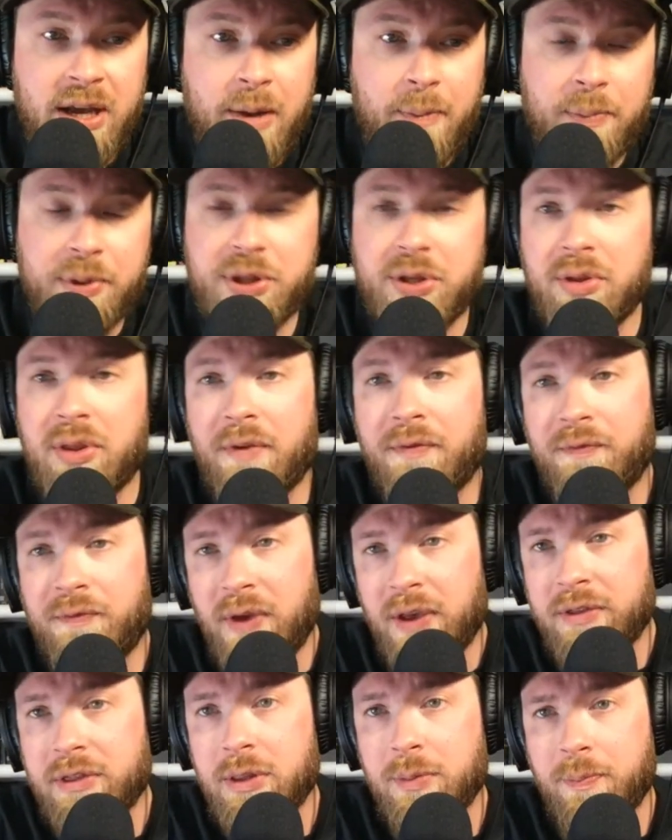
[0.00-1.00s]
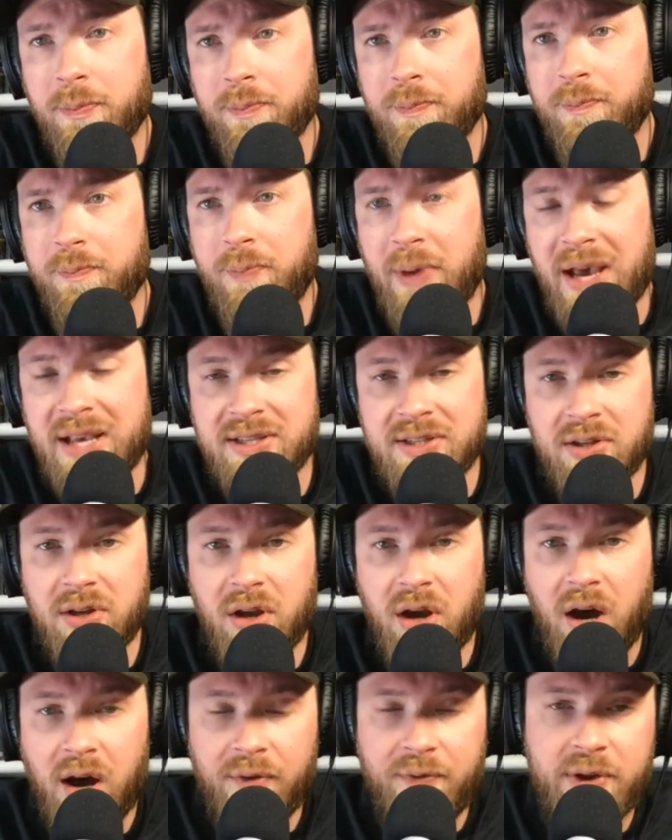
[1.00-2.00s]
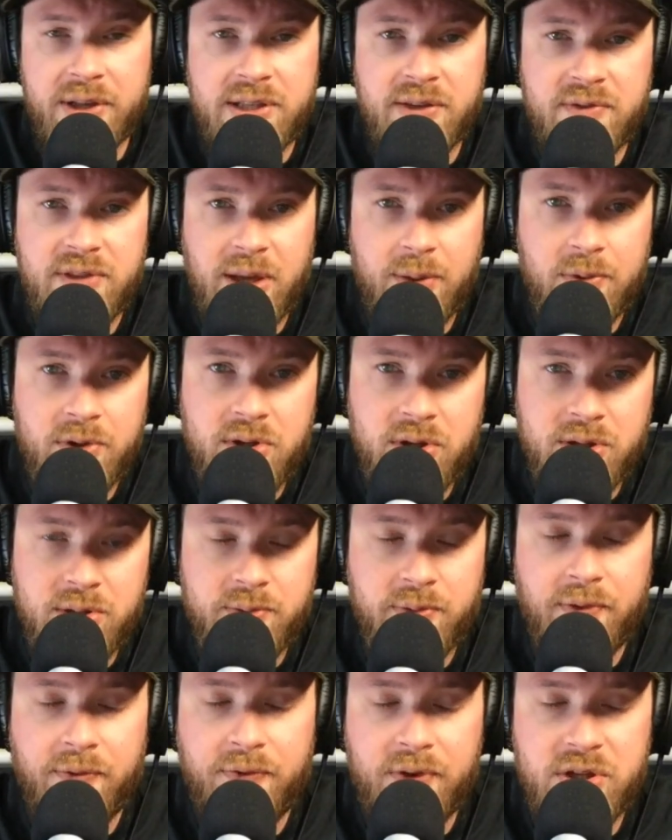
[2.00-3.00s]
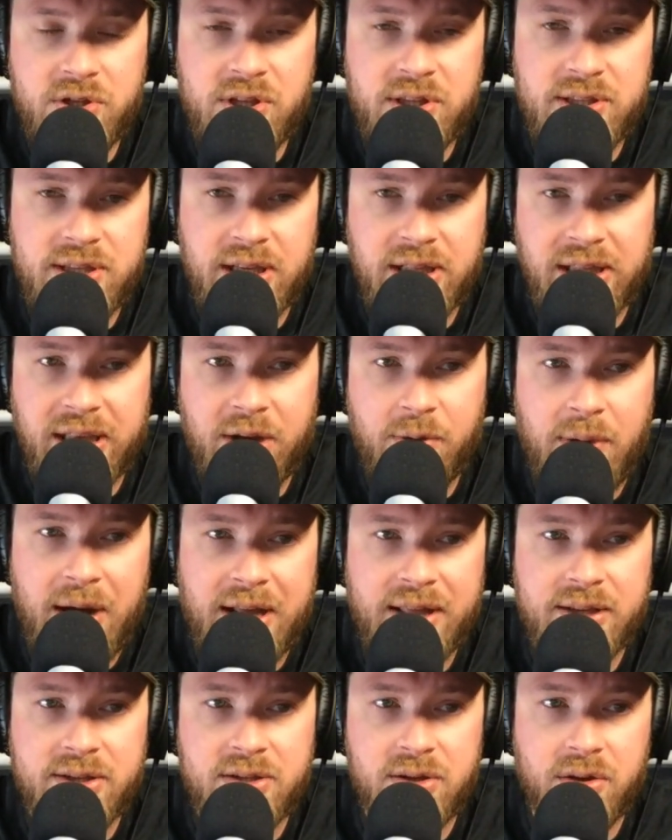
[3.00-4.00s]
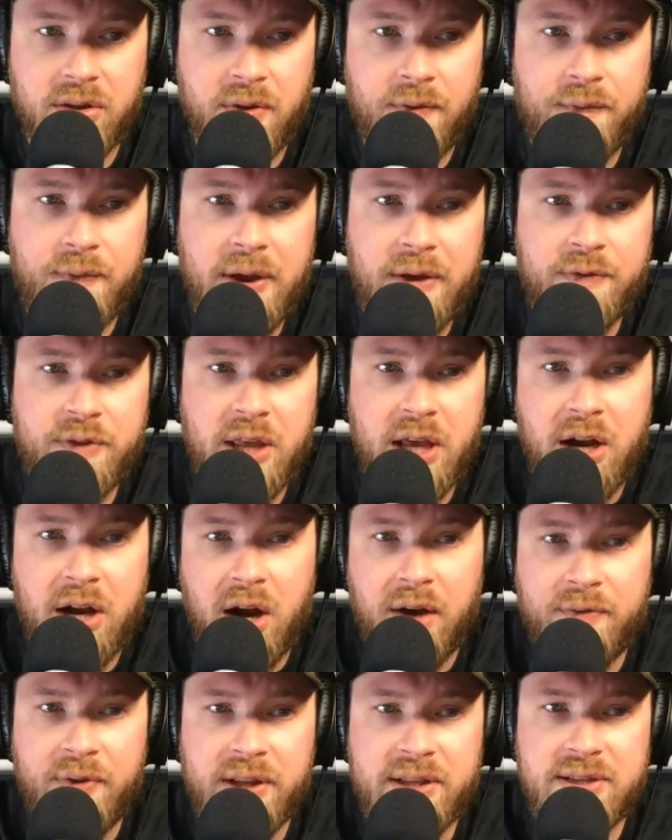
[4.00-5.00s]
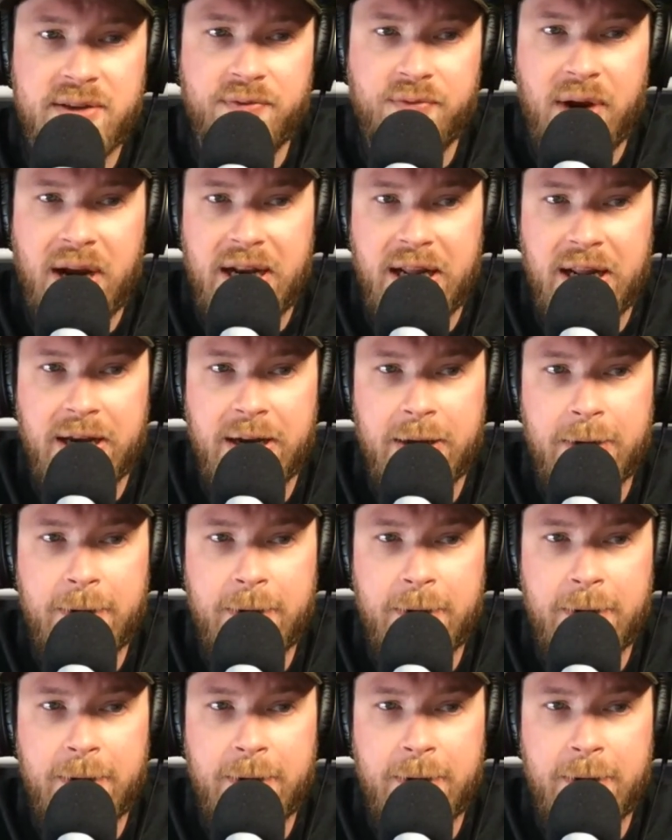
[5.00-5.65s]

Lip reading: But they're the fifth best offensive team in terms of efficiency league-wide this year. They're fifth in offensive rating.